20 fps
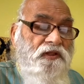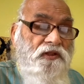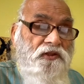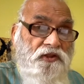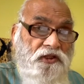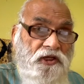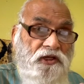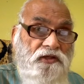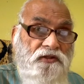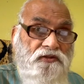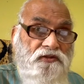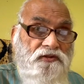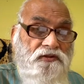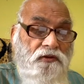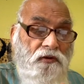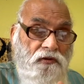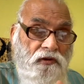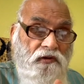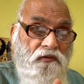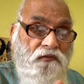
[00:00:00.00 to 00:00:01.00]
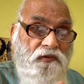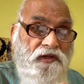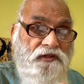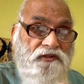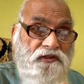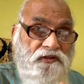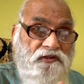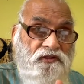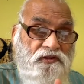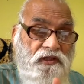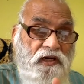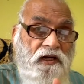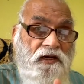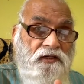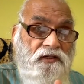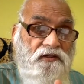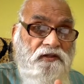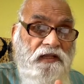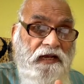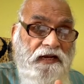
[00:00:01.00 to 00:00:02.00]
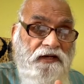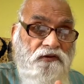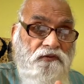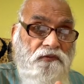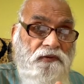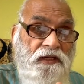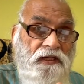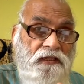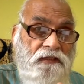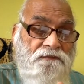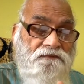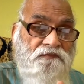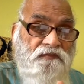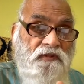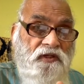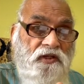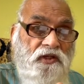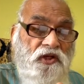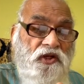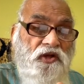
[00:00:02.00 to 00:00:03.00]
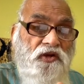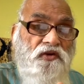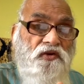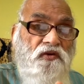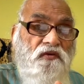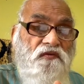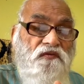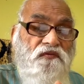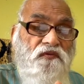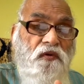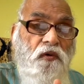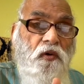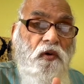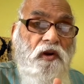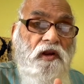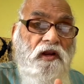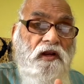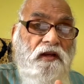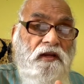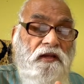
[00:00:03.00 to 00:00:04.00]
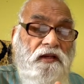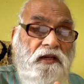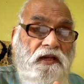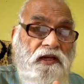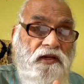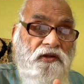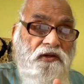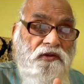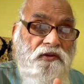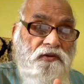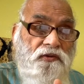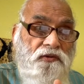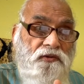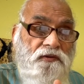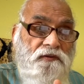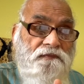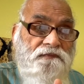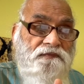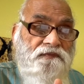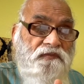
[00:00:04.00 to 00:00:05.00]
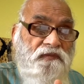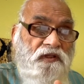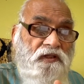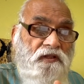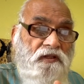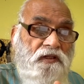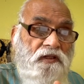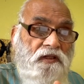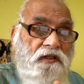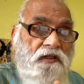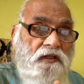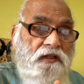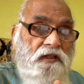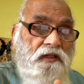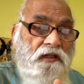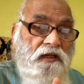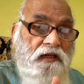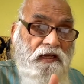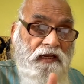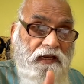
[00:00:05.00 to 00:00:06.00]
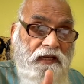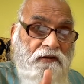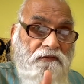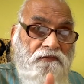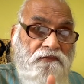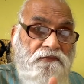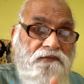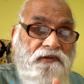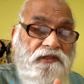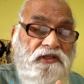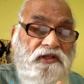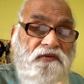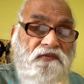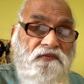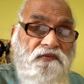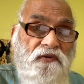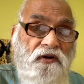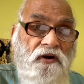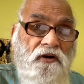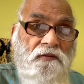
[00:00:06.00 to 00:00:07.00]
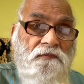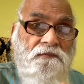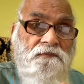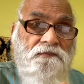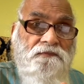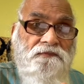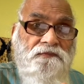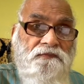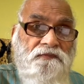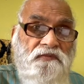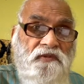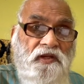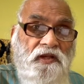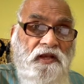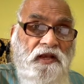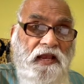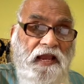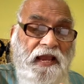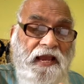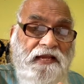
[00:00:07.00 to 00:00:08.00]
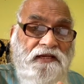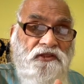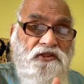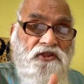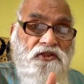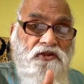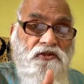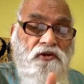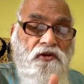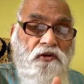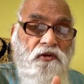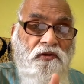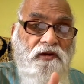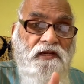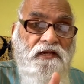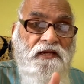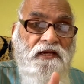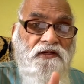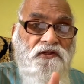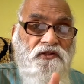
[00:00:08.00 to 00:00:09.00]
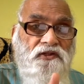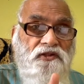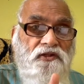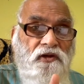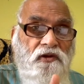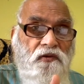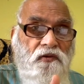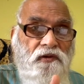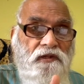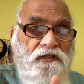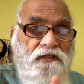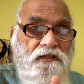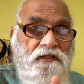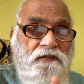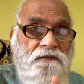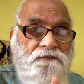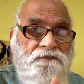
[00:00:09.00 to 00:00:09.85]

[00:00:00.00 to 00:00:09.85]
Things always start that way. You fall into love with the form. And slowly and slowly,